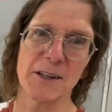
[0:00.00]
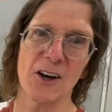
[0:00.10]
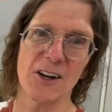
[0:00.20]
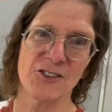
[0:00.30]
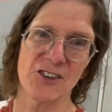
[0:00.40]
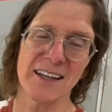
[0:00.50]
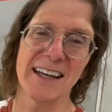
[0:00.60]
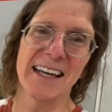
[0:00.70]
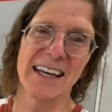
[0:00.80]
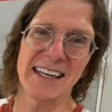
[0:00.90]
launching
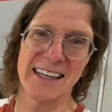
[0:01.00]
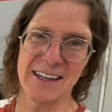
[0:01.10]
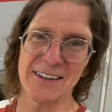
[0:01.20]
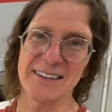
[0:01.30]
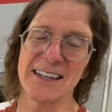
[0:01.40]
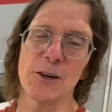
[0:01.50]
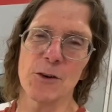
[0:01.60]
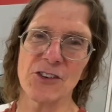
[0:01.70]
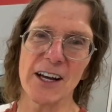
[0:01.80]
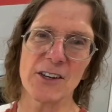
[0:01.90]
here,
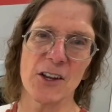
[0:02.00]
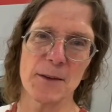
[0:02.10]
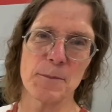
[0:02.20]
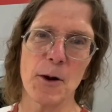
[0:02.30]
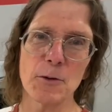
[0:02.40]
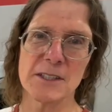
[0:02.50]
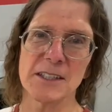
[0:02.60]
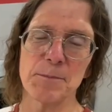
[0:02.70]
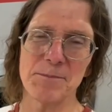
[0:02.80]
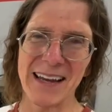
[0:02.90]
which I call the most
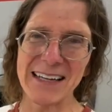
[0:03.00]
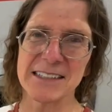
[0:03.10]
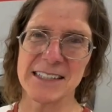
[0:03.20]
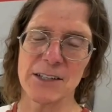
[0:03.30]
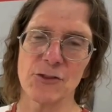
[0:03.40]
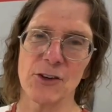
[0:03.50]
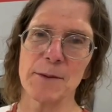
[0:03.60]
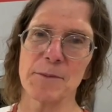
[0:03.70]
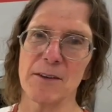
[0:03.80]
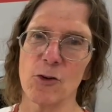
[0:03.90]
amazing
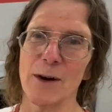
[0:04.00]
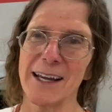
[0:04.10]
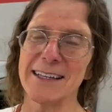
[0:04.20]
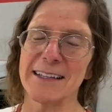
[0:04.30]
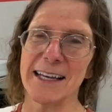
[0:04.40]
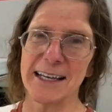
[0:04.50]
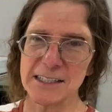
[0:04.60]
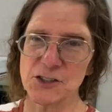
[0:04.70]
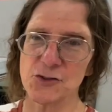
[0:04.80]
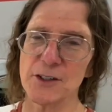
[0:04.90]
dream giveaway in the
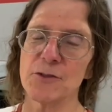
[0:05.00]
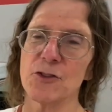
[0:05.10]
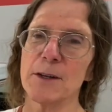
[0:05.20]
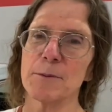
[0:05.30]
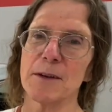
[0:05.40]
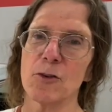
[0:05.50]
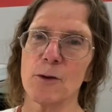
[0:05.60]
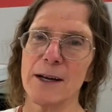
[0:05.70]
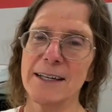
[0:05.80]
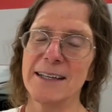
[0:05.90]
history of dream
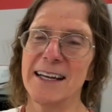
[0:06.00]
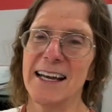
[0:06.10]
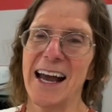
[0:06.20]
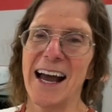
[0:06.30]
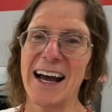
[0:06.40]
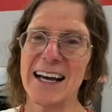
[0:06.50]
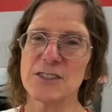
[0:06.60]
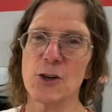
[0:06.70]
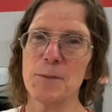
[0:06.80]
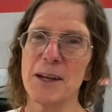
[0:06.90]
giveaway. Uh,
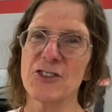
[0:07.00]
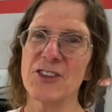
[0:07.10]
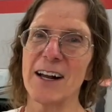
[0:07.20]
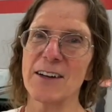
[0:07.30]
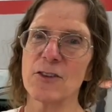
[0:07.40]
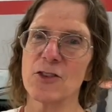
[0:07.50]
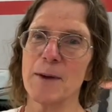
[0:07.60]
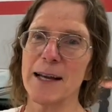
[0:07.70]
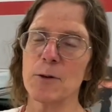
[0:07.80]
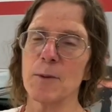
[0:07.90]
so a big shout out to
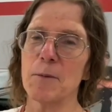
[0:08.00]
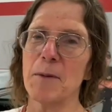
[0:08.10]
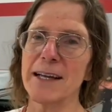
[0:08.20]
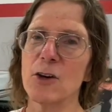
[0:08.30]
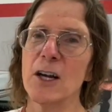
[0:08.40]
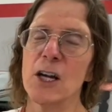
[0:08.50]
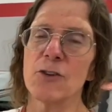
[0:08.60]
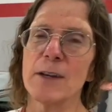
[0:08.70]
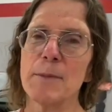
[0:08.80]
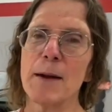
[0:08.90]
Michael. But Michael,
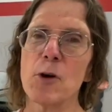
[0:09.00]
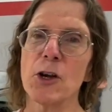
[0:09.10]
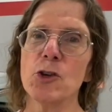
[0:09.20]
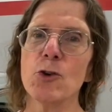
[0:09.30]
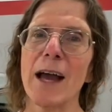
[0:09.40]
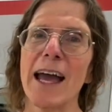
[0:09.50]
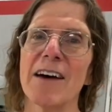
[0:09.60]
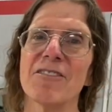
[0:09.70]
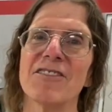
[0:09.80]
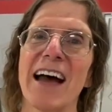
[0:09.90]
remember, you
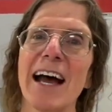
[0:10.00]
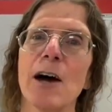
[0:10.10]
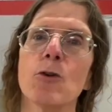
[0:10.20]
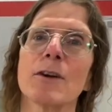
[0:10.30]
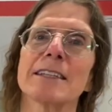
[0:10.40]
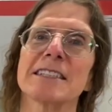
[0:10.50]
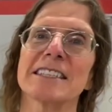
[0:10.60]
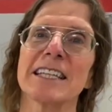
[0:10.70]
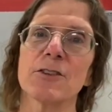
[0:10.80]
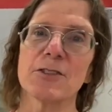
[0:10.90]
have vowed
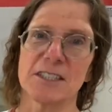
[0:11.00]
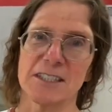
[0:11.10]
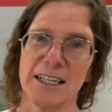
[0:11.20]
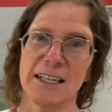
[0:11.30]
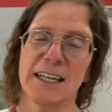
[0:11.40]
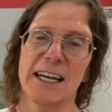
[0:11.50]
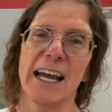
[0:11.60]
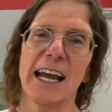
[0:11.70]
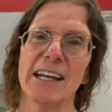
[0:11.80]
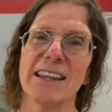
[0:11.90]
secrecy
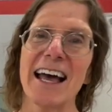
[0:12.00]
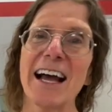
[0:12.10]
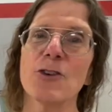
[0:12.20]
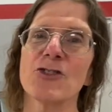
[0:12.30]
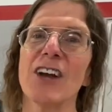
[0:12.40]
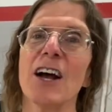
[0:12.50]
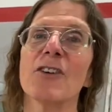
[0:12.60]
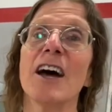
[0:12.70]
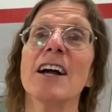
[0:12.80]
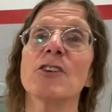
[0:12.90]
and thou shalt
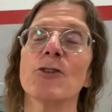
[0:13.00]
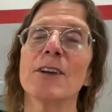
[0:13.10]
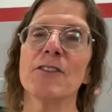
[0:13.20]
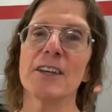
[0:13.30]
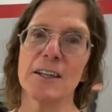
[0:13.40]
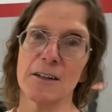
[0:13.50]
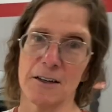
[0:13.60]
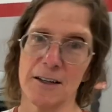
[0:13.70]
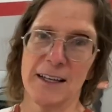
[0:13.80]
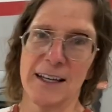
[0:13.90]
not reveal